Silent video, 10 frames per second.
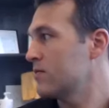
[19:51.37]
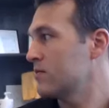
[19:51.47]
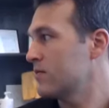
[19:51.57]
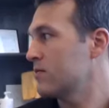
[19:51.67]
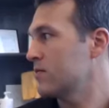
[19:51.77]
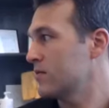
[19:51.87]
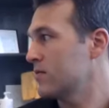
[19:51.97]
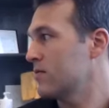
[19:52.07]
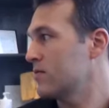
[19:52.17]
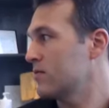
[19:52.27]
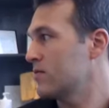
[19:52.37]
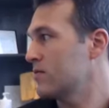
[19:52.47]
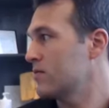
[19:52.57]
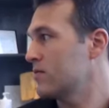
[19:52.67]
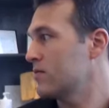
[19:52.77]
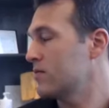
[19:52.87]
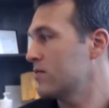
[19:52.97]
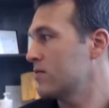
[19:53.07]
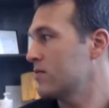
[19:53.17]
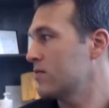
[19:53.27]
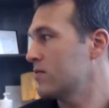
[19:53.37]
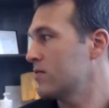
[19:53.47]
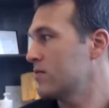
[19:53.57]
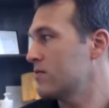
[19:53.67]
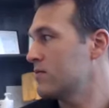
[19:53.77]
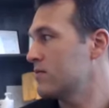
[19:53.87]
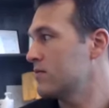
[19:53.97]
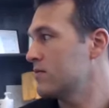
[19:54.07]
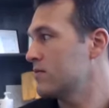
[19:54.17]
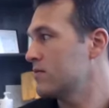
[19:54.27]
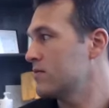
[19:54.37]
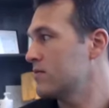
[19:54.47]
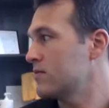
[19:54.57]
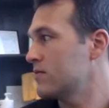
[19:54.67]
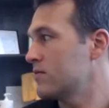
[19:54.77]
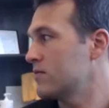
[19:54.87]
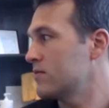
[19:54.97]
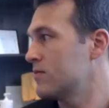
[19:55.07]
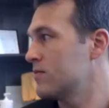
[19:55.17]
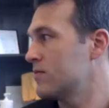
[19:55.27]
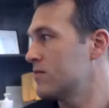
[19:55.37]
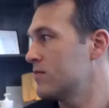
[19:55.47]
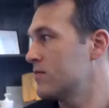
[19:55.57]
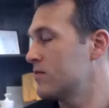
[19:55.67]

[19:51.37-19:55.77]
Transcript: No words are spoken by the person on screen.